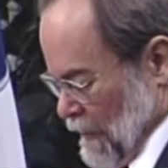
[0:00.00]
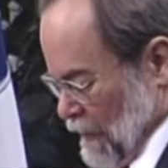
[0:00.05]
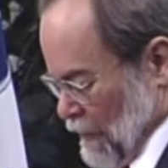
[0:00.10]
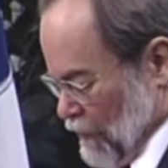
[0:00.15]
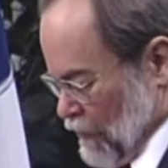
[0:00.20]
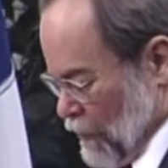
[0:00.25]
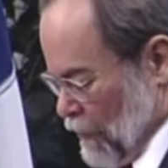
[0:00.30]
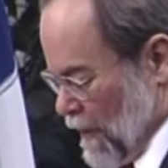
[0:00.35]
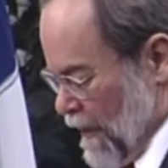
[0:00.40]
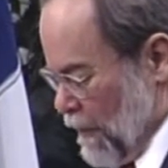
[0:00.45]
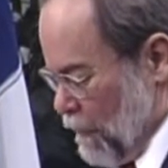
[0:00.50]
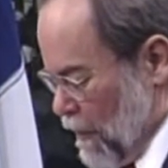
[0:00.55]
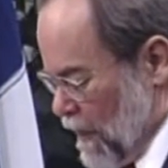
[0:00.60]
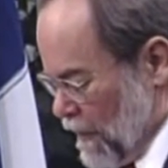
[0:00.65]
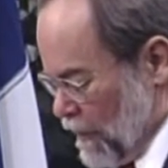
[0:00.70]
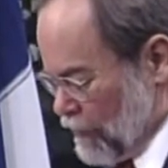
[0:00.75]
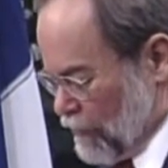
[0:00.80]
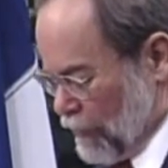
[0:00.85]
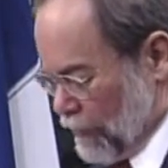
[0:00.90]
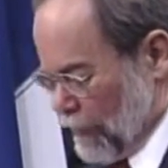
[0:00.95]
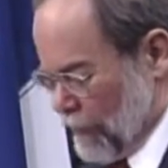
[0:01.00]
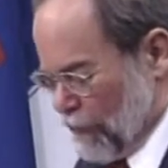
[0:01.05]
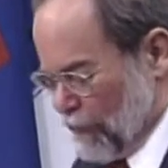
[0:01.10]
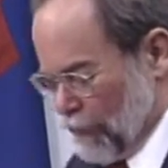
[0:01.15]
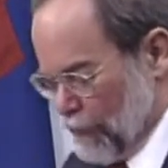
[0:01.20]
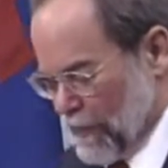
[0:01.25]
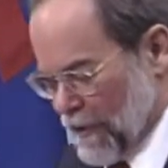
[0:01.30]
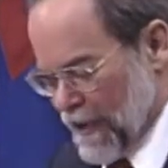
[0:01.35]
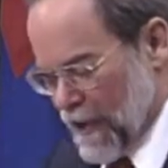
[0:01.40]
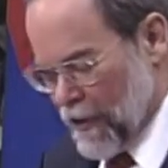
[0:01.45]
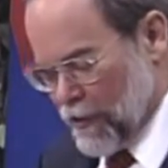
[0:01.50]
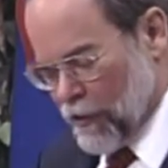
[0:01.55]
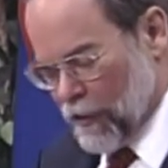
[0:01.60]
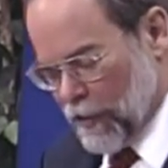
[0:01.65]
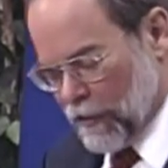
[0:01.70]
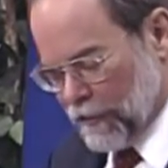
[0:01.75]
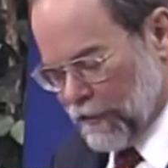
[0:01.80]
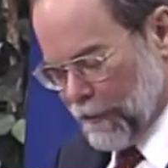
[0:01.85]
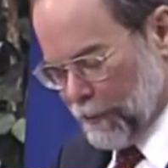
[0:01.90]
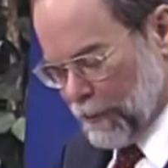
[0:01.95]
So I want to turn to what I'll
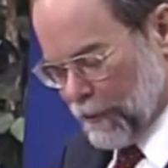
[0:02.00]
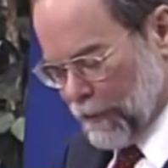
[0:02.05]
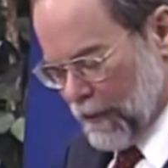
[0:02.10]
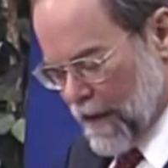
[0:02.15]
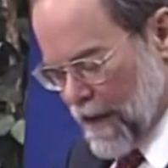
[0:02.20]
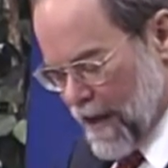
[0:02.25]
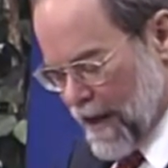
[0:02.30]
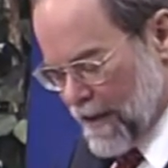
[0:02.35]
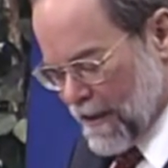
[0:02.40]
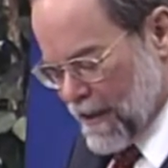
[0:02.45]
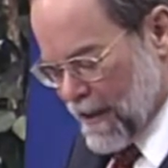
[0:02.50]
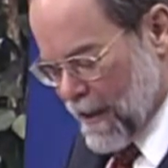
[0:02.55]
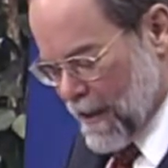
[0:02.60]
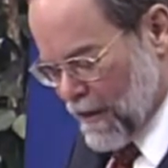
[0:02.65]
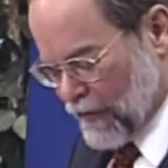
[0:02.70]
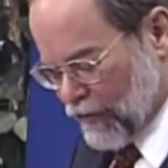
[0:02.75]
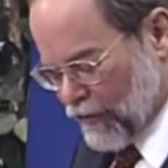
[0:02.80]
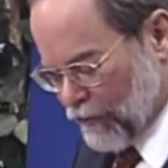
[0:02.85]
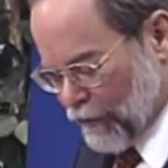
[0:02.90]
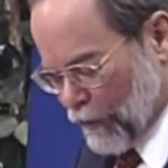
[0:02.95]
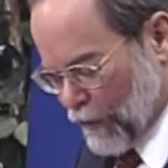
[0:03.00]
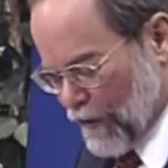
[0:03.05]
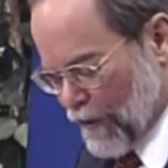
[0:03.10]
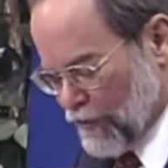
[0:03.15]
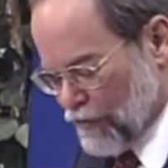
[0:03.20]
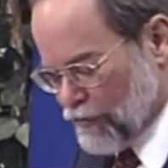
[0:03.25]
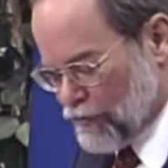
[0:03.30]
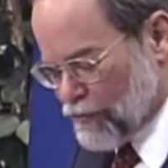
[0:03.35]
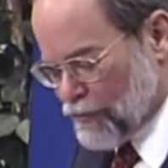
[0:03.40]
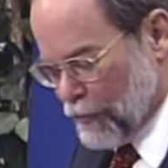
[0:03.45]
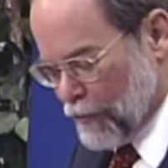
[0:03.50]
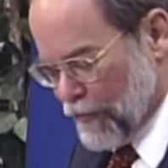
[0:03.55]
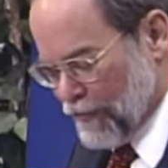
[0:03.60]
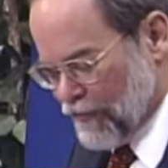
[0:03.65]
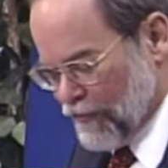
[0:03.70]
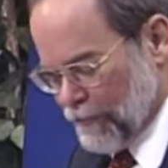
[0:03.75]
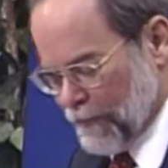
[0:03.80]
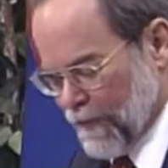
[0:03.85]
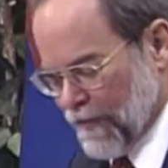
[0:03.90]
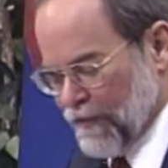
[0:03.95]
call liberal icons for
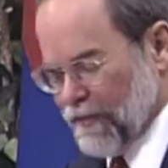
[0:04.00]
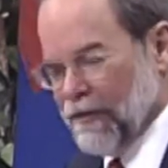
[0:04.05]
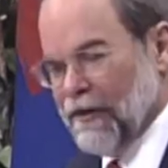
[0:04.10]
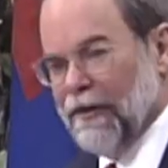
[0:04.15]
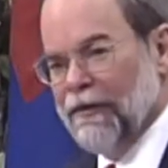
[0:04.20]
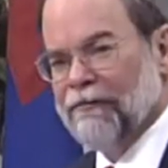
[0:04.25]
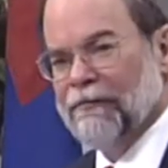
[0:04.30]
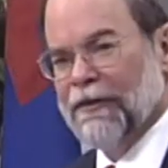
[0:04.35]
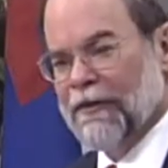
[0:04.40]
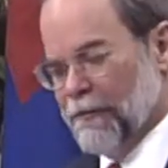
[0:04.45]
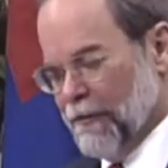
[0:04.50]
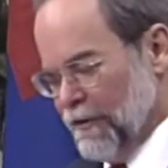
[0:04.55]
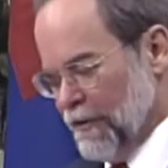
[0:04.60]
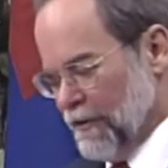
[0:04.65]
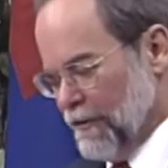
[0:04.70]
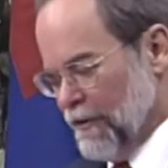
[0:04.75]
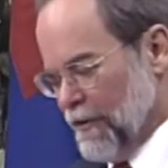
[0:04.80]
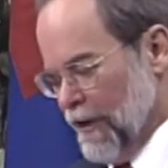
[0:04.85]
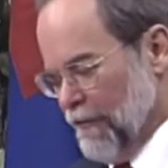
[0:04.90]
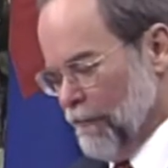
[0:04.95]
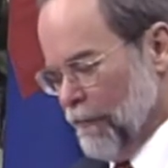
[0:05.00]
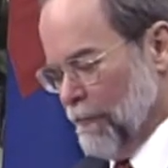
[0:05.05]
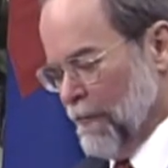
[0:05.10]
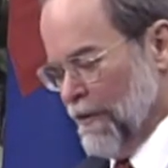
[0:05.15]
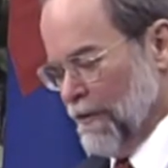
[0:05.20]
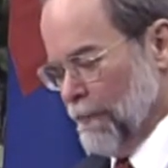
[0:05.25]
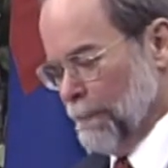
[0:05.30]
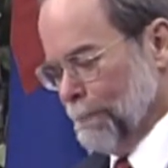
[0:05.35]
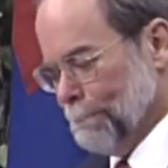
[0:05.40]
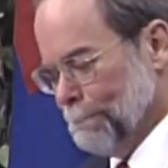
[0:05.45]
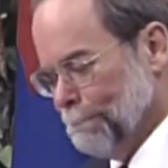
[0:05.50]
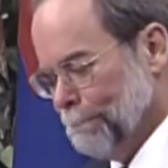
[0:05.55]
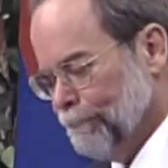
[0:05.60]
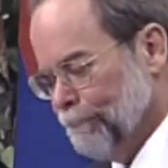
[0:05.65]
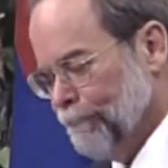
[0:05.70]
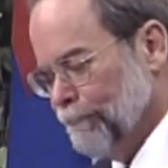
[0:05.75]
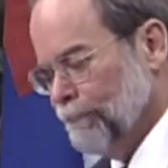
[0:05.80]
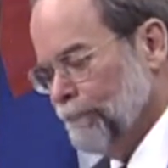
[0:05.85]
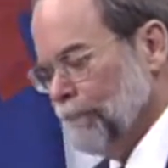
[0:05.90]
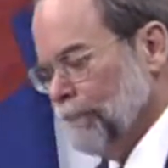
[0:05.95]
endorsement of limited government.
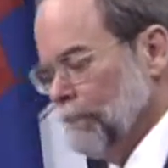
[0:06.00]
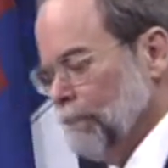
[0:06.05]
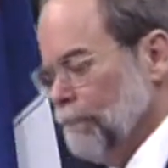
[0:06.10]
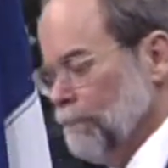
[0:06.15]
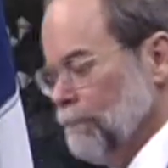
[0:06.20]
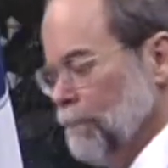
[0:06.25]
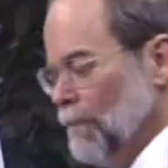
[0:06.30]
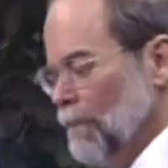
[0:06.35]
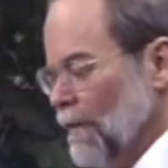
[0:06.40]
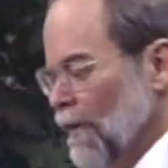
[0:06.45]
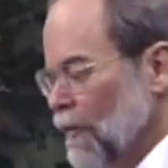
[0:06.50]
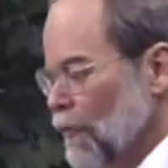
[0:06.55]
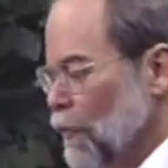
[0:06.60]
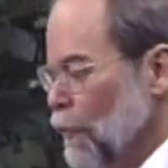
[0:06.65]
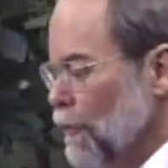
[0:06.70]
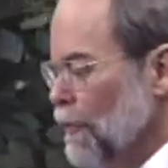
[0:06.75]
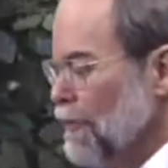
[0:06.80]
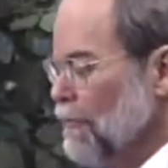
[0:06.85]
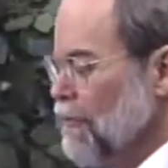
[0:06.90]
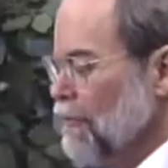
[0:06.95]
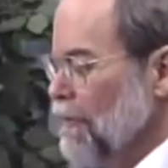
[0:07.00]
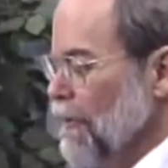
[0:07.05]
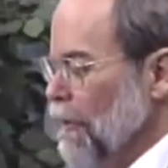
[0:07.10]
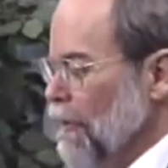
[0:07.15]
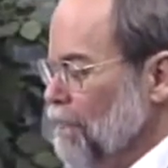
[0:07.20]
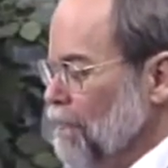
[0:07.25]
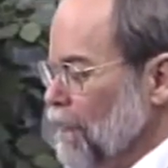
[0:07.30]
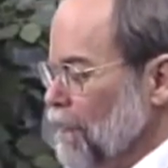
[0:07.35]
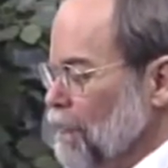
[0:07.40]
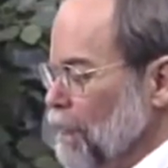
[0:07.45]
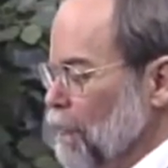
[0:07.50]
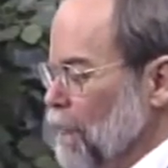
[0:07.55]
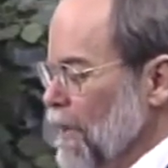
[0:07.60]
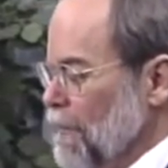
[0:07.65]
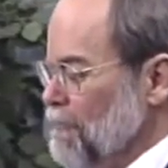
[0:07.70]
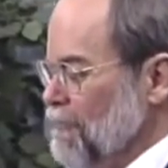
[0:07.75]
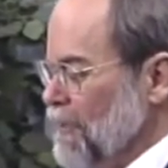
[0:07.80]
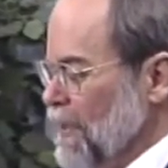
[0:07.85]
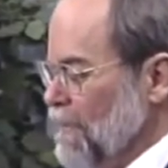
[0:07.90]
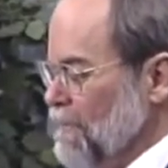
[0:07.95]
According to their official
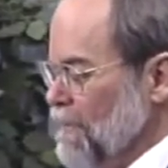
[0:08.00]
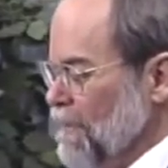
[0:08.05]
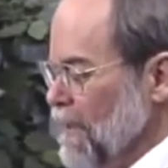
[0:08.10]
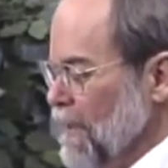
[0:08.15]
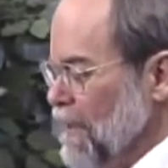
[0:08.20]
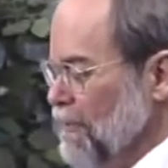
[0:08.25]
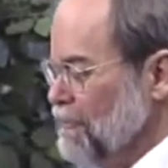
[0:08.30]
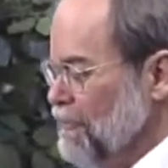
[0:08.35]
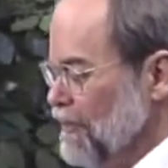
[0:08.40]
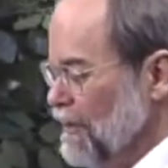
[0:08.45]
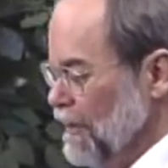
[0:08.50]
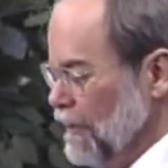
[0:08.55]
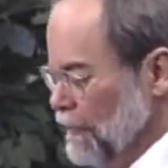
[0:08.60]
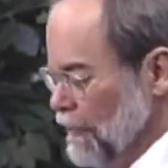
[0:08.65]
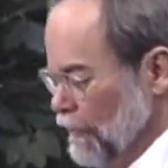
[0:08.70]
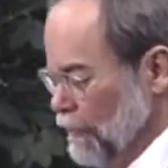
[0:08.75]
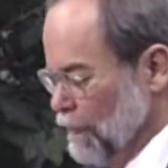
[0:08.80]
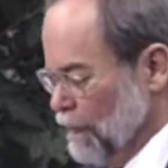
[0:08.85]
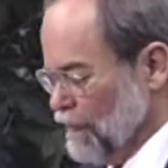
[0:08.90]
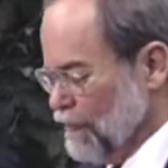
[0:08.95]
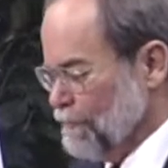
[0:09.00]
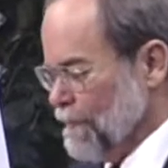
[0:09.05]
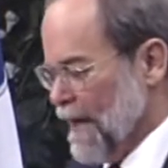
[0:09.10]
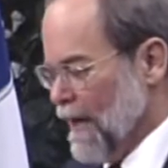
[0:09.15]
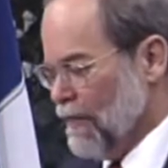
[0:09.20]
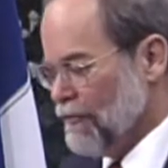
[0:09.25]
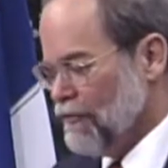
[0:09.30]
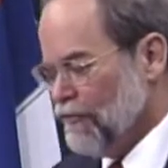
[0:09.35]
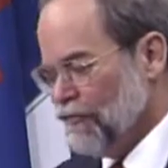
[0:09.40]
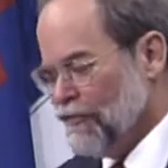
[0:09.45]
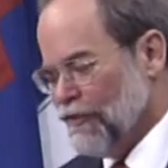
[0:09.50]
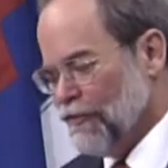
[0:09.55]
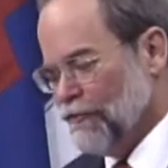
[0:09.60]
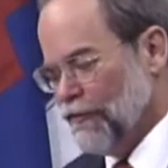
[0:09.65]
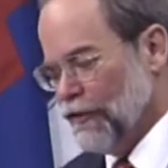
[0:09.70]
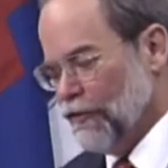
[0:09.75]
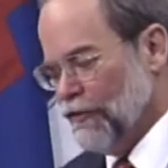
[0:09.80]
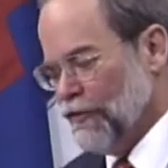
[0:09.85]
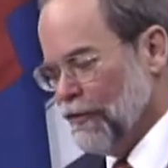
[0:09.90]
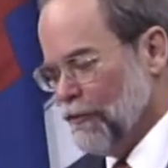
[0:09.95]
website, the ACLU espouses the
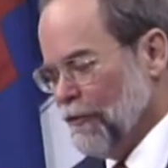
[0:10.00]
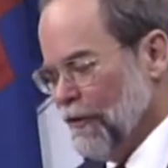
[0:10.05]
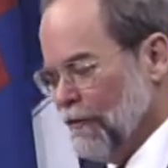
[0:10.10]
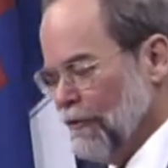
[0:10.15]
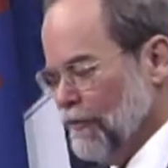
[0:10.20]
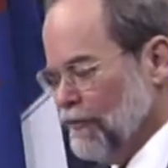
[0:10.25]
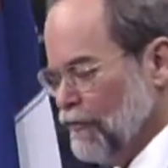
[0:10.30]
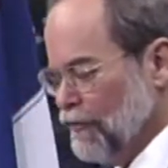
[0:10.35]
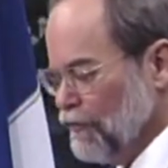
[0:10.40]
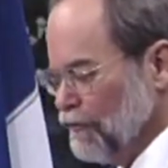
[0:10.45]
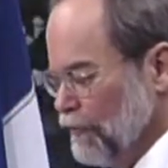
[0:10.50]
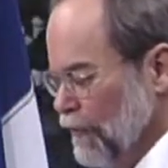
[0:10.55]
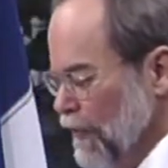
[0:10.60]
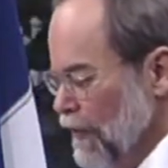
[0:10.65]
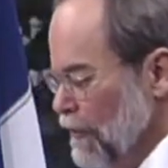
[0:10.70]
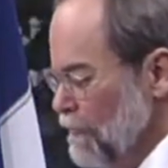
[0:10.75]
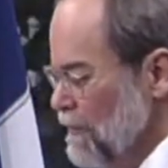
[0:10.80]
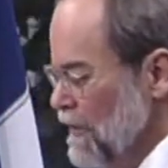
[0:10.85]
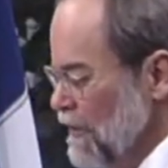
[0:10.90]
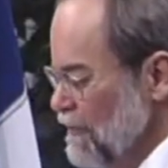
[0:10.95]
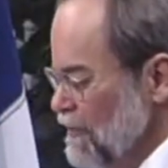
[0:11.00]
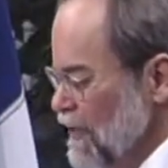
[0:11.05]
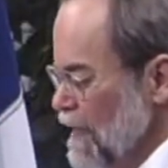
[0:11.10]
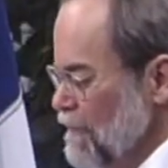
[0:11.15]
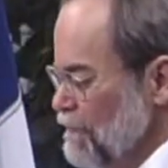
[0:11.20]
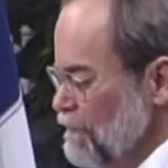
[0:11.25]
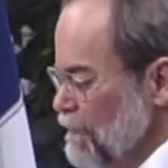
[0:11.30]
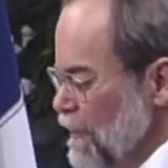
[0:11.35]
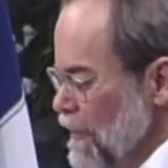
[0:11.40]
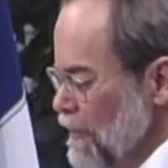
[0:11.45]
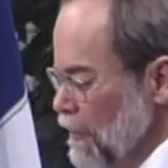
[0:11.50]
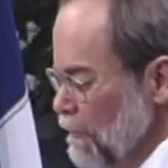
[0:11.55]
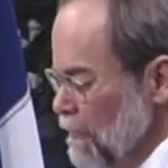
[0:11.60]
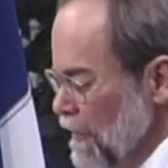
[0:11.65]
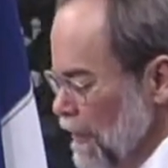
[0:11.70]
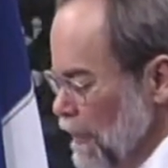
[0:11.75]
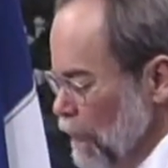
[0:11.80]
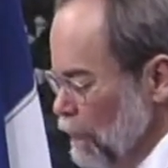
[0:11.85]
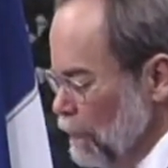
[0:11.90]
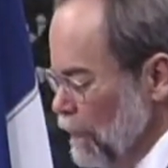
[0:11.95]
view that religious freedom is a
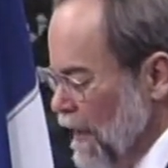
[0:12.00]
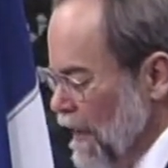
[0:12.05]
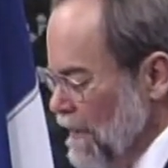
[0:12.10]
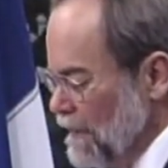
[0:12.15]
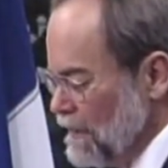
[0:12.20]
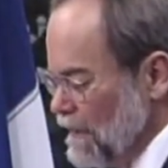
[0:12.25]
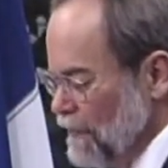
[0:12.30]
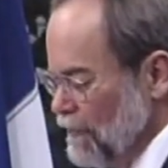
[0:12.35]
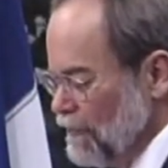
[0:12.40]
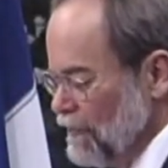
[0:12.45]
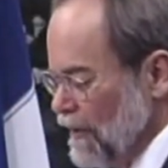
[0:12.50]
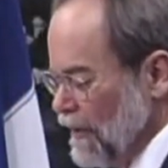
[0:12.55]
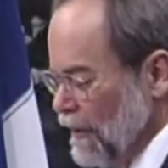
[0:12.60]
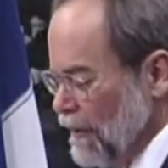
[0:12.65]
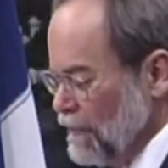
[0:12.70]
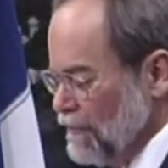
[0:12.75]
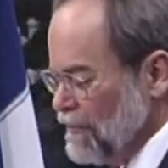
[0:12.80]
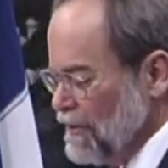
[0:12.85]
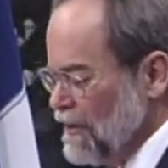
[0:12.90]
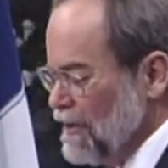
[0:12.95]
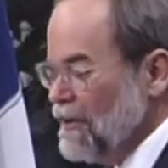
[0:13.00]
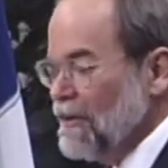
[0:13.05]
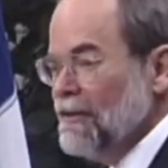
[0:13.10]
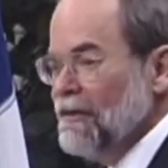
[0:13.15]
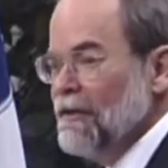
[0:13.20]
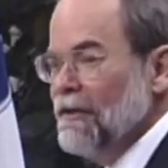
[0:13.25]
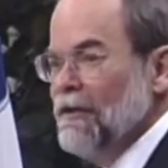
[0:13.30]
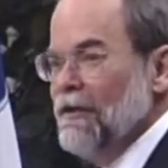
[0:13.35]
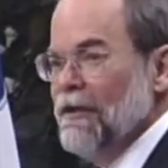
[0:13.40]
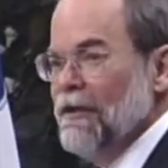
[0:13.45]
fundamental right that is guaranteed